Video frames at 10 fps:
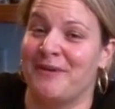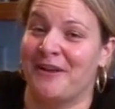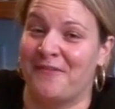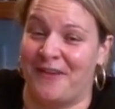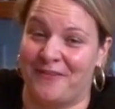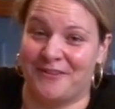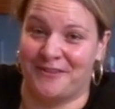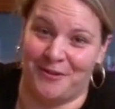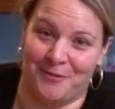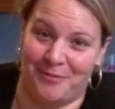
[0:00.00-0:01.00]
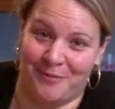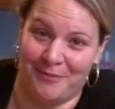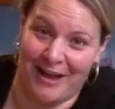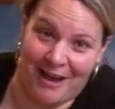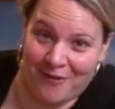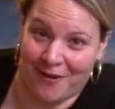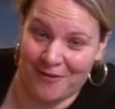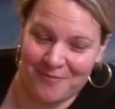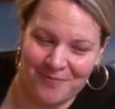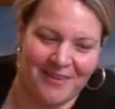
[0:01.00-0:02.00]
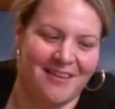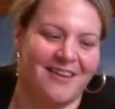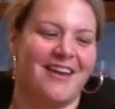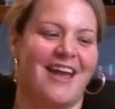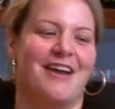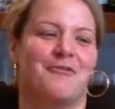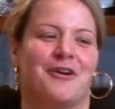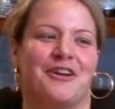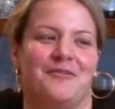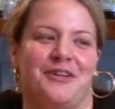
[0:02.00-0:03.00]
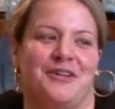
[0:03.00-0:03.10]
my favorite soup ever. And we're going to be